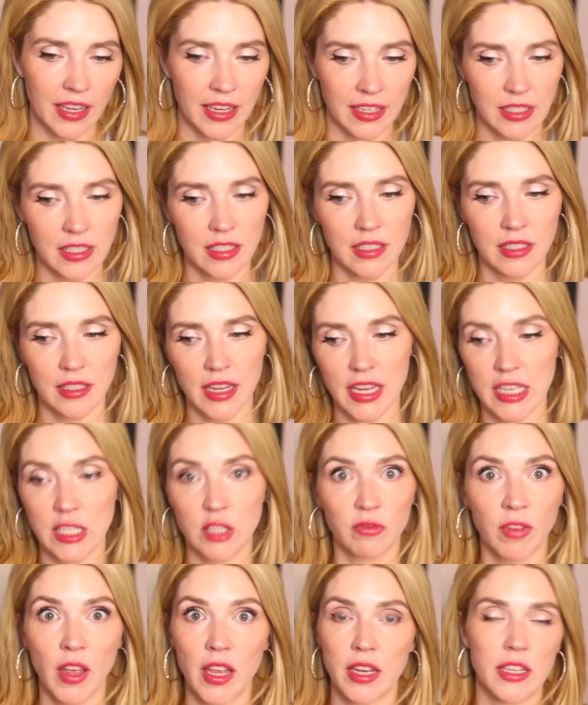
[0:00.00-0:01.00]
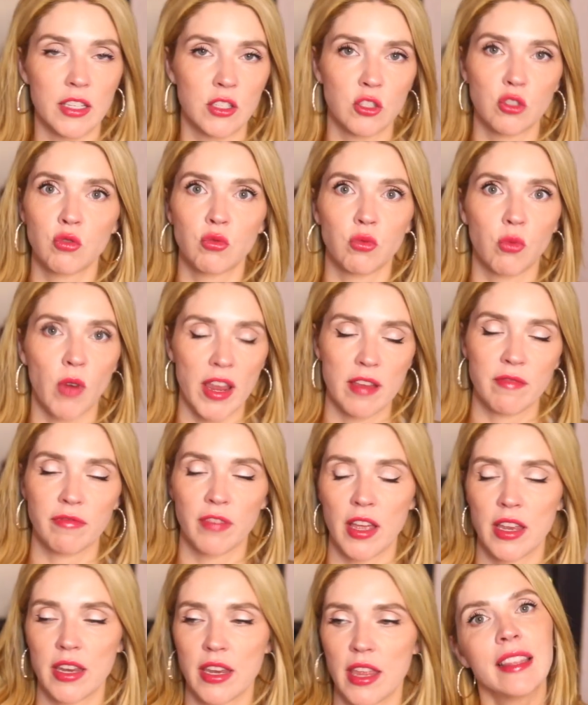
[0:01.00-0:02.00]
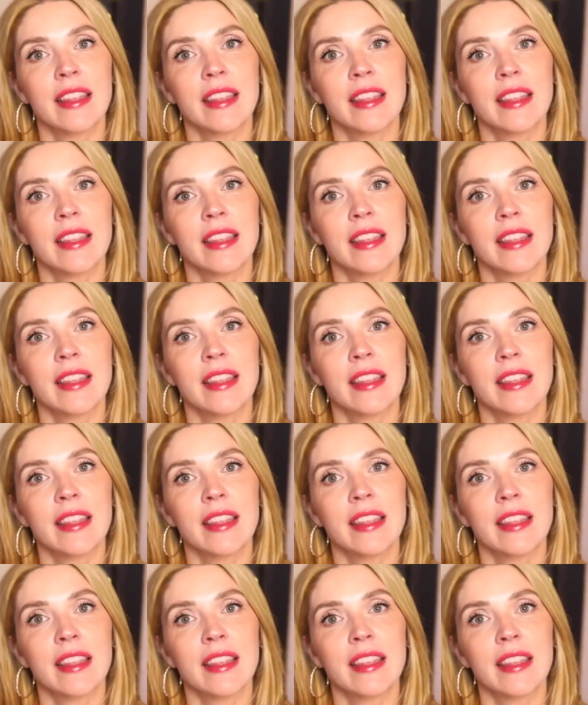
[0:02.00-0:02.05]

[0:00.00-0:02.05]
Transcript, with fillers: it's it's fun. It's great fun.